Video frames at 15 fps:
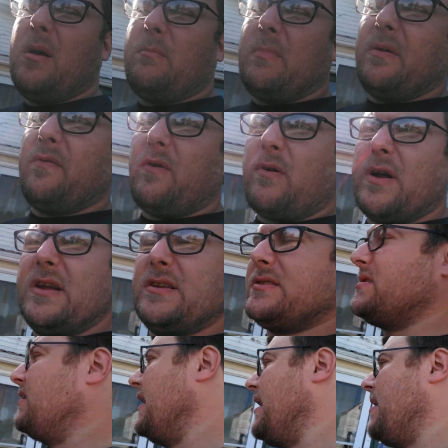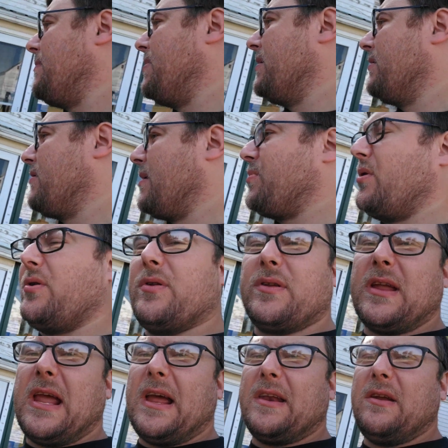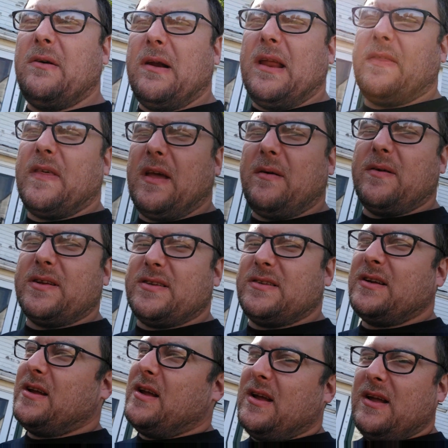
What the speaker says: before he's laid up and crippled and can't do anything, which